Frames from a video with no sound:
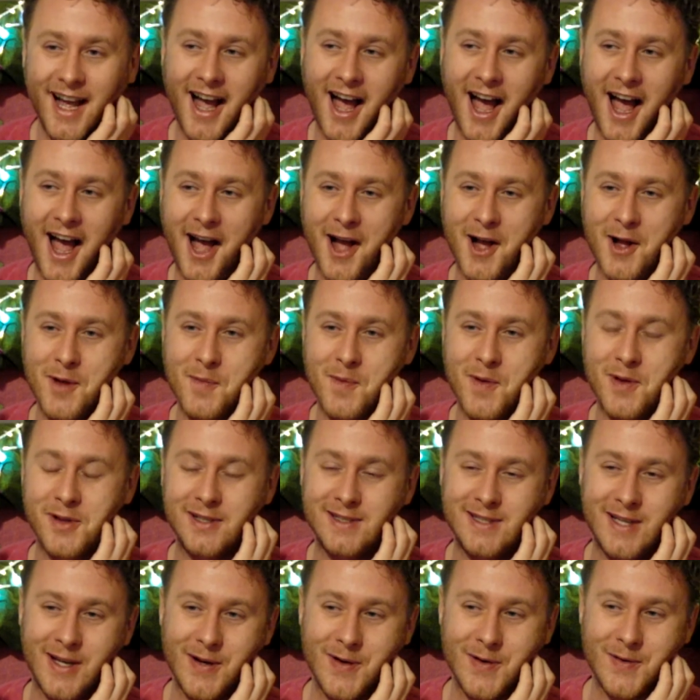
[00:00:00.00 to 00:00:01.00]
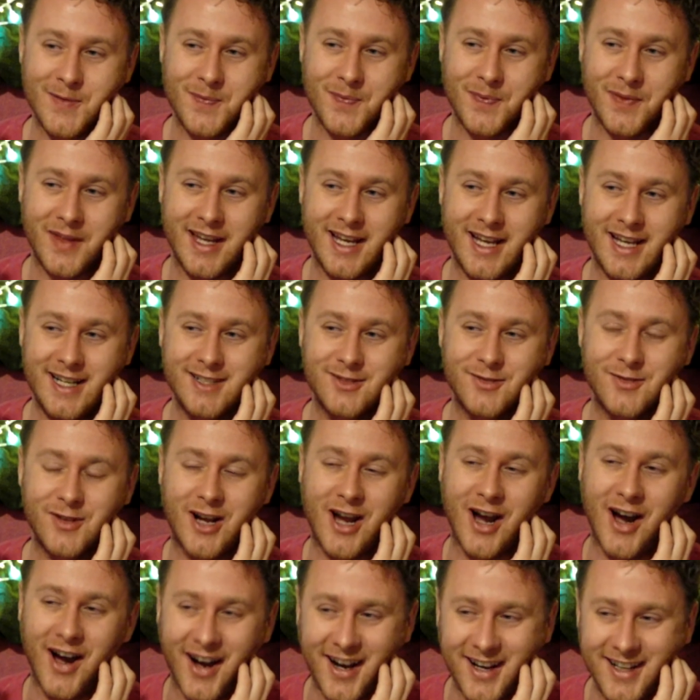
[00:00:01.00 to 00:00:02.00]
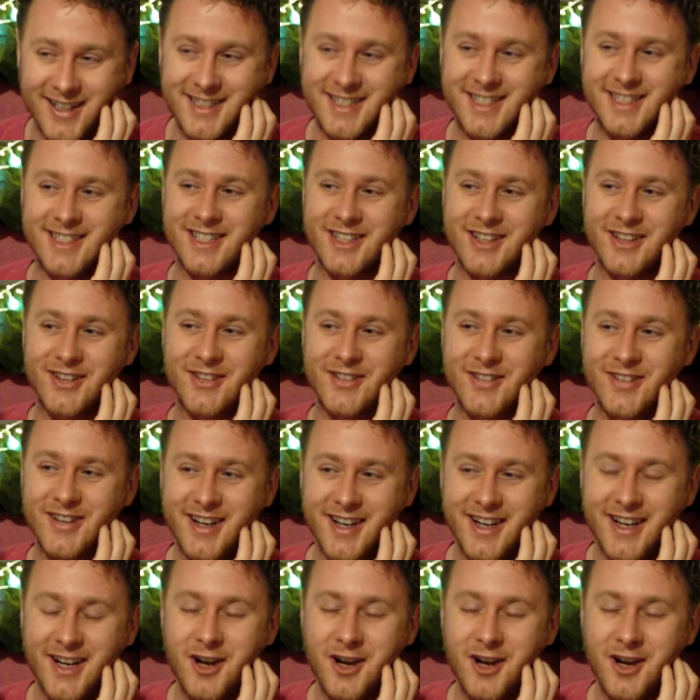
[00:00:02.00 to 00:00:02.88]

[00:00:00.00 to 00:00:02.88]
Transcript: So in regards to